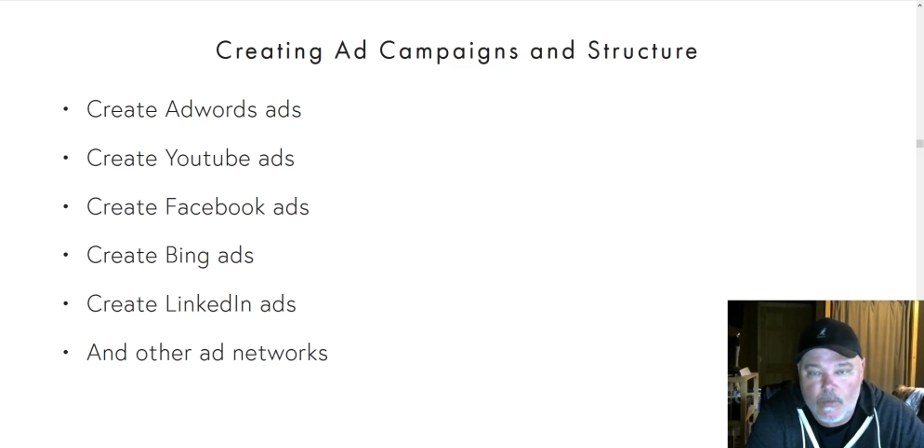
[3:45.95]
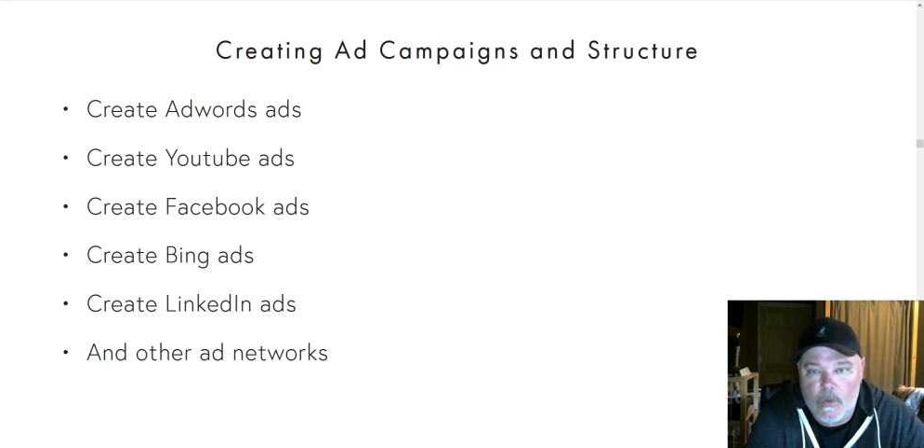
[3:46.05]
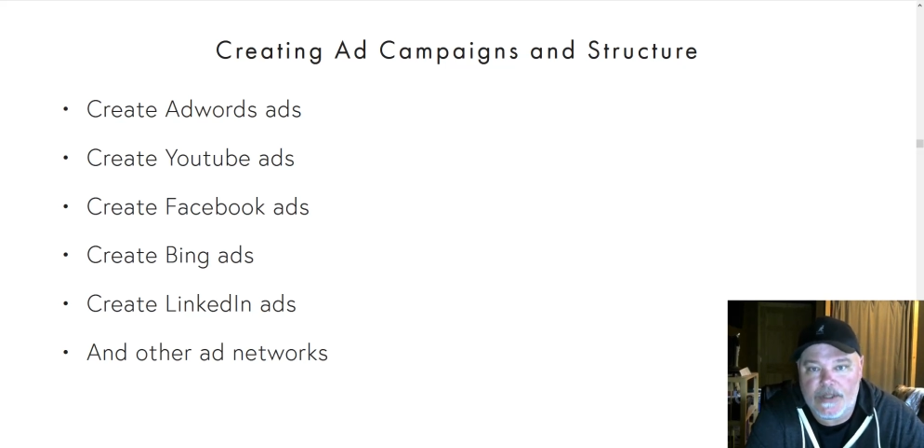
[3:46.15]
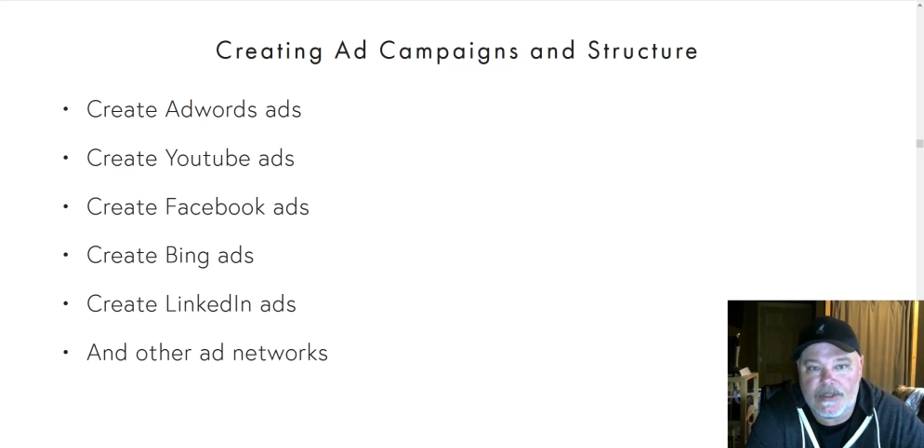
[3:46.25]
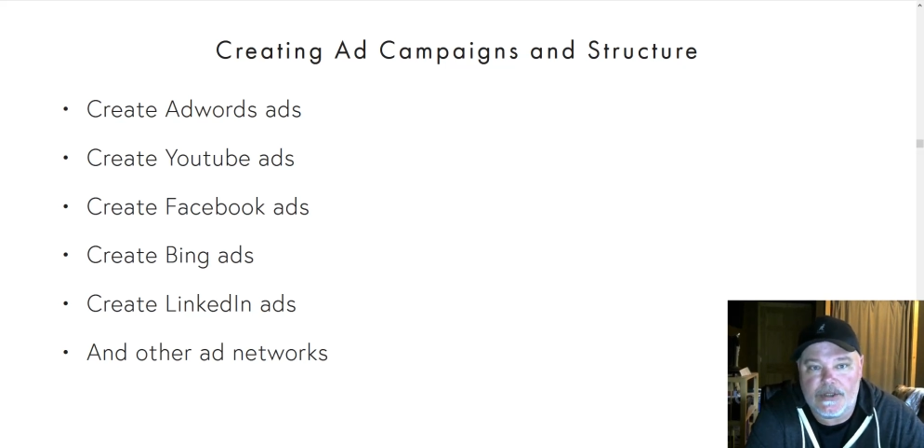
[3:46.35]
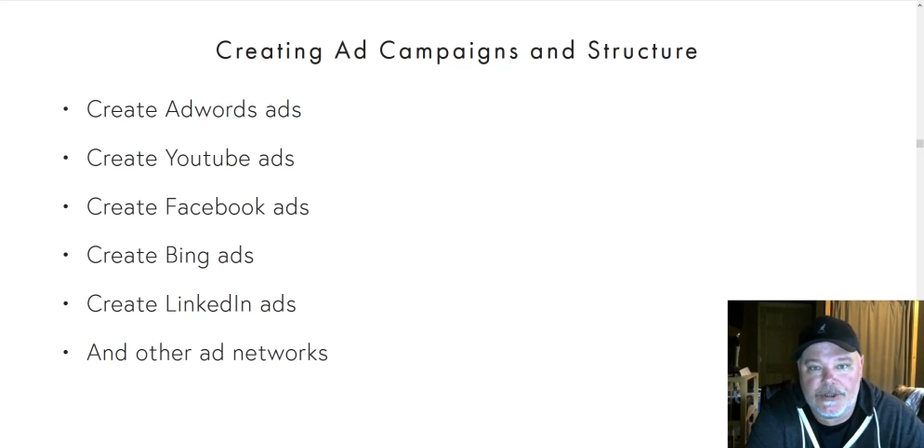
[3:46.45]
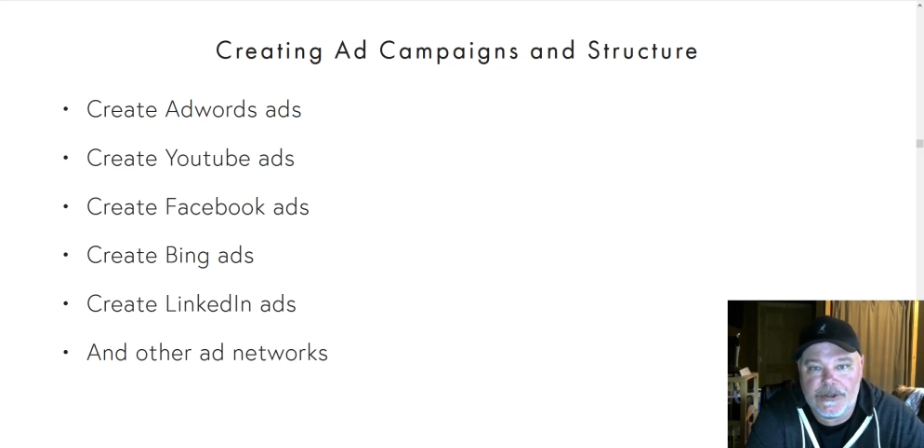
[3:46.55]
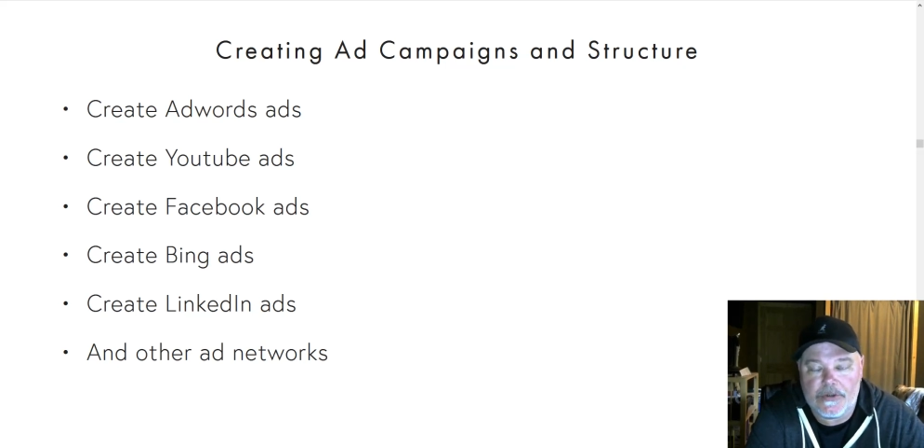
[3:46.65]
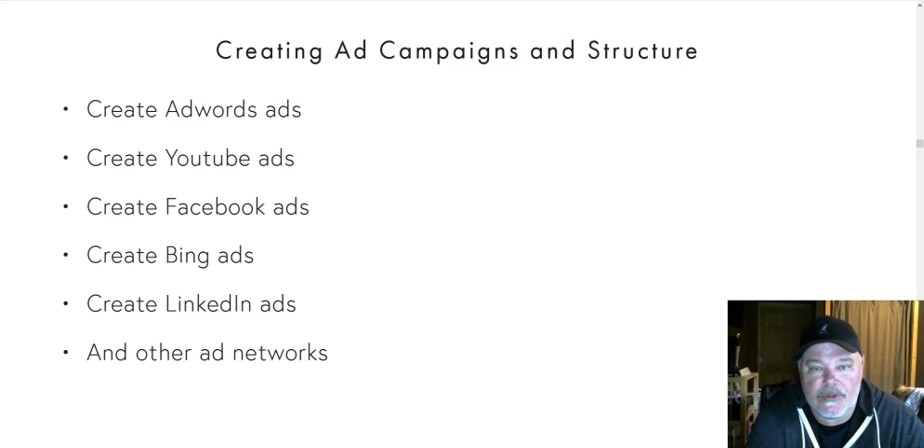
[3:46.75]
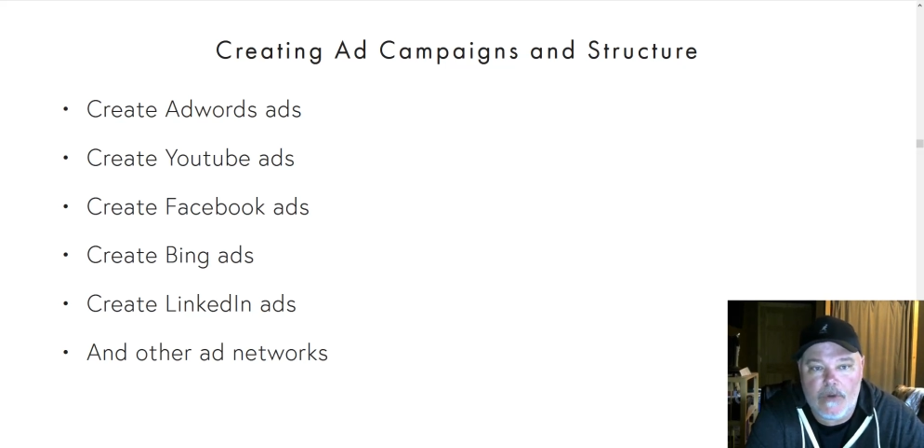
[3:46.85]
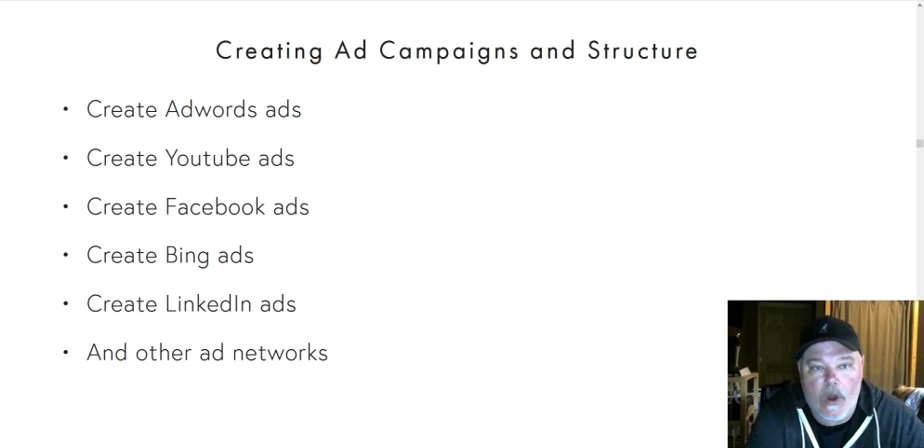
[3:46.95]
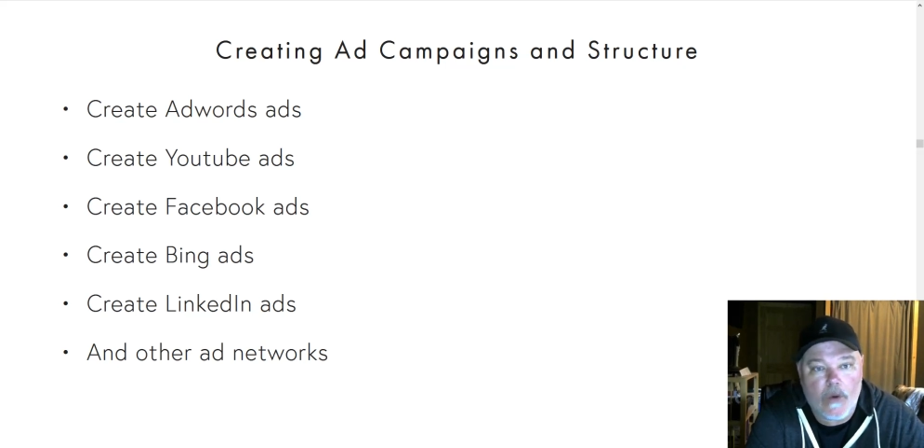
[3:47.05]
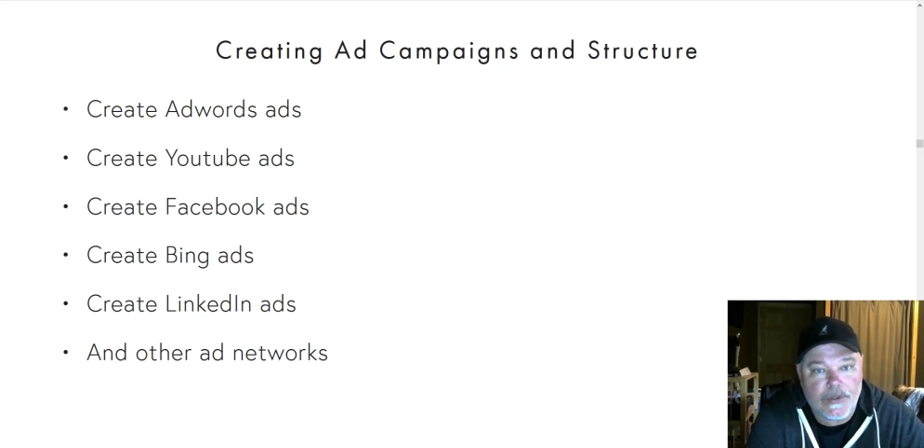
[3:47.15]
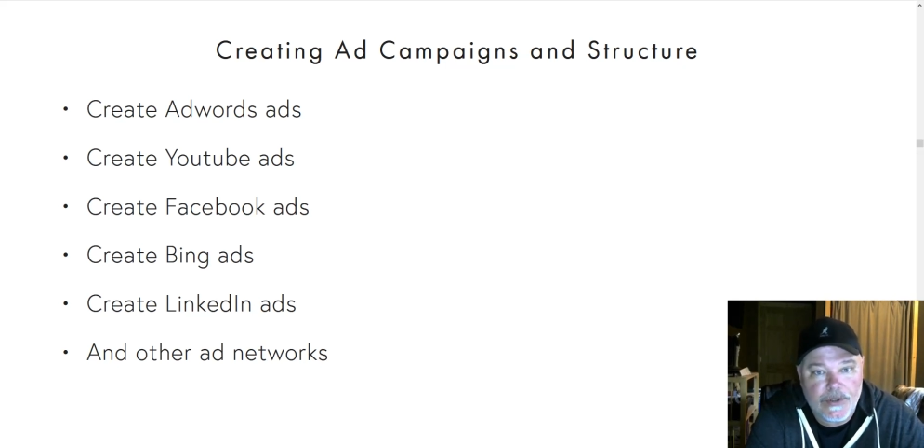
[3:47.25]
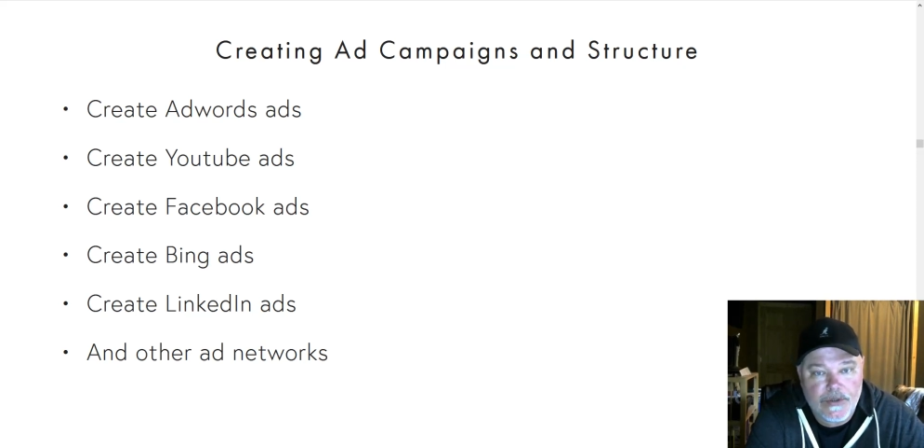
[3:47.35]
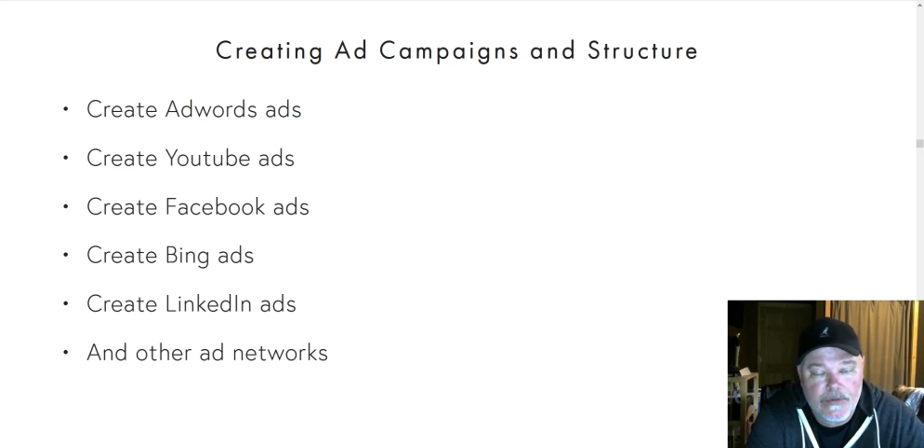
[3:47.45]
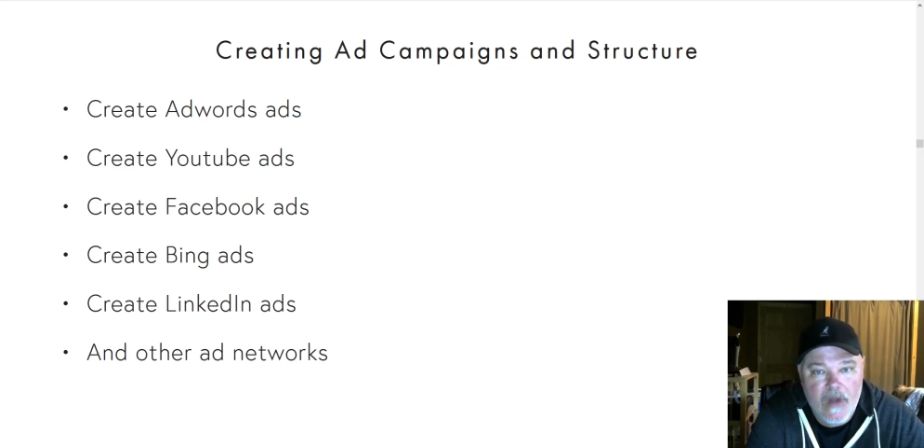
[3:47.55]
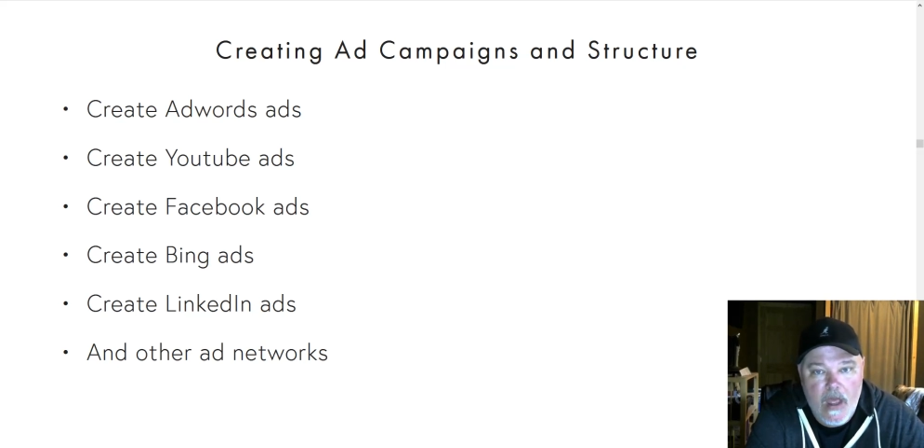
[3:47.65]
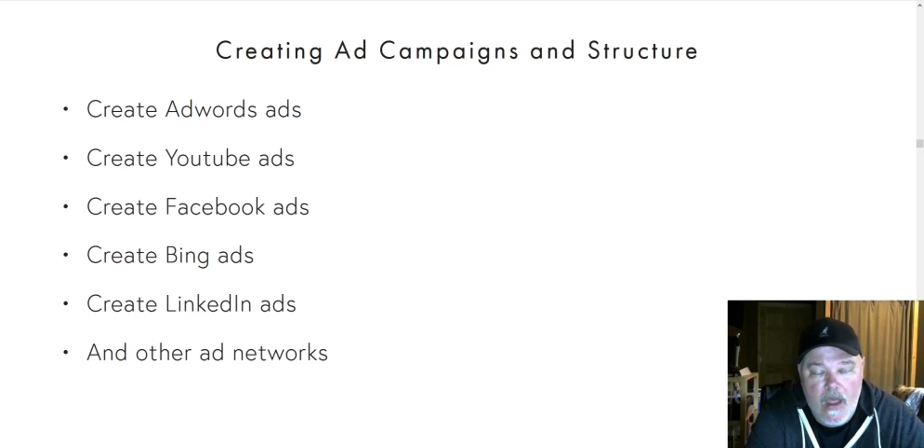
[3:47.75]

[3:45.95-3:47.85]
what he's going to show you how to do,